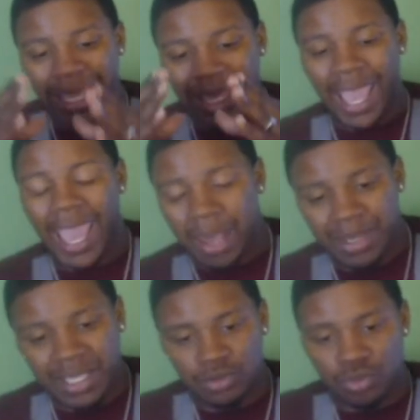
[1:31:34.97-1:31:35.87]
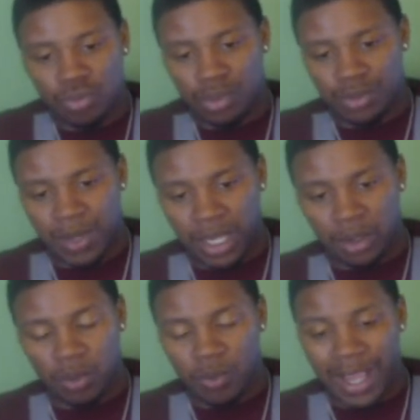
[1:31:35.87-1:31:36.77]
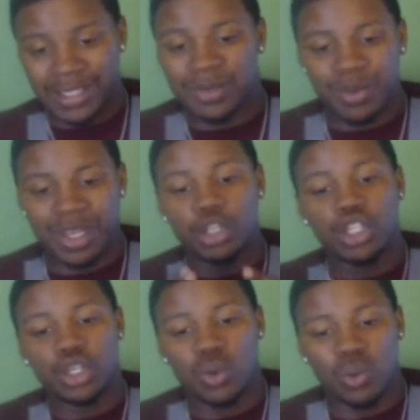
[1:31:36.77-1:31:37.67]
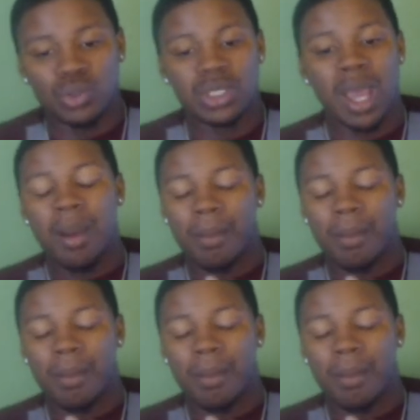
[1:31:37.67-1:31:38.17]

can be construed as being racist when they're used